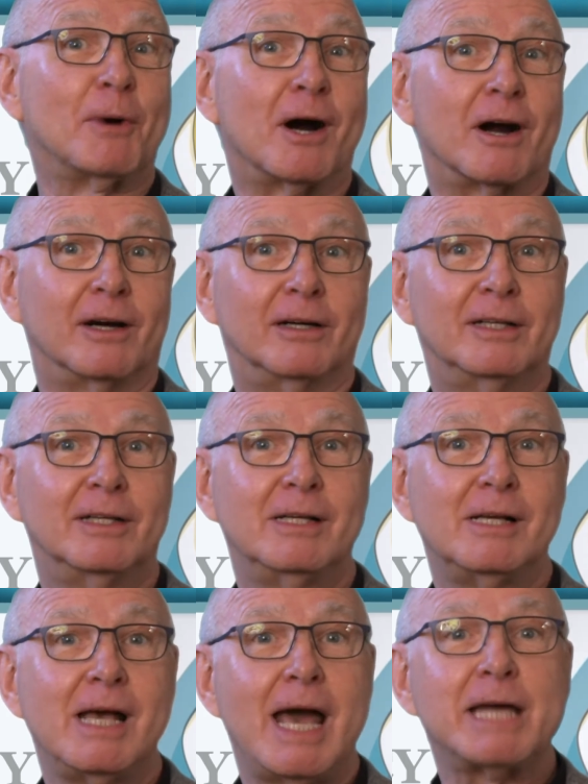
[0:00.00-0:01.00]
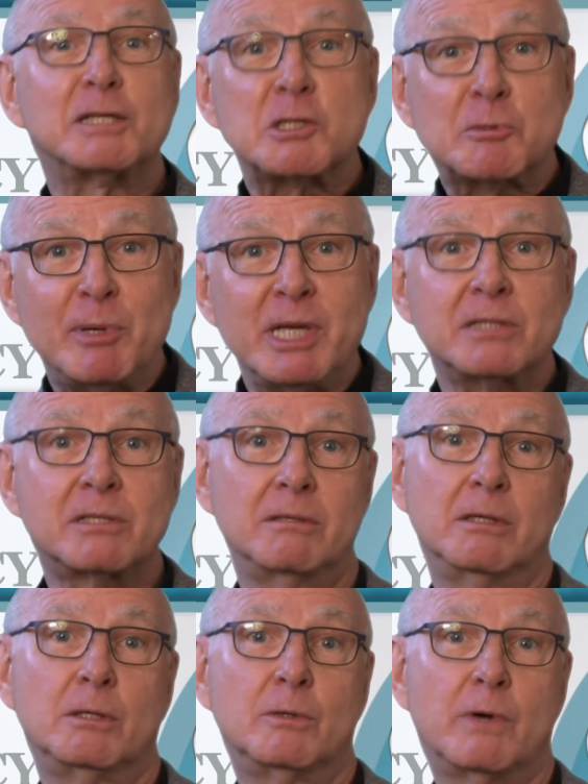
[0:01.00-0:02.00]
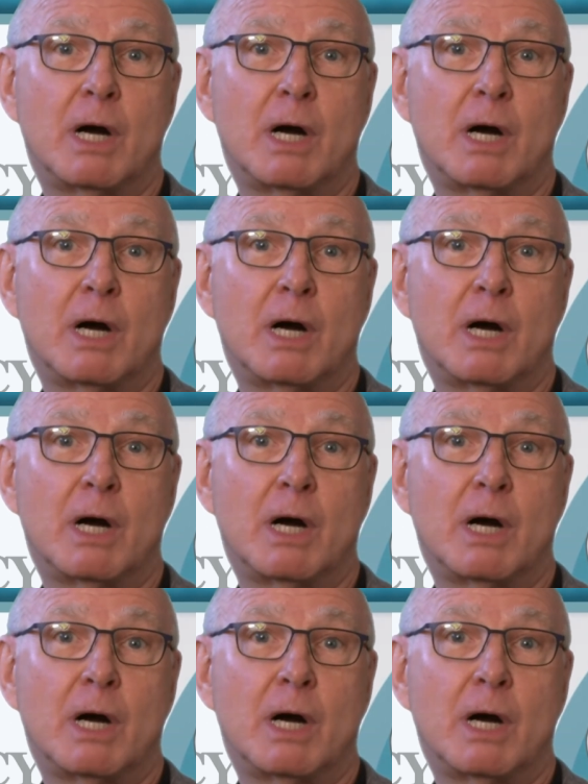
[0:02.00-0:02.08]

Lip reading: are, and to speak to you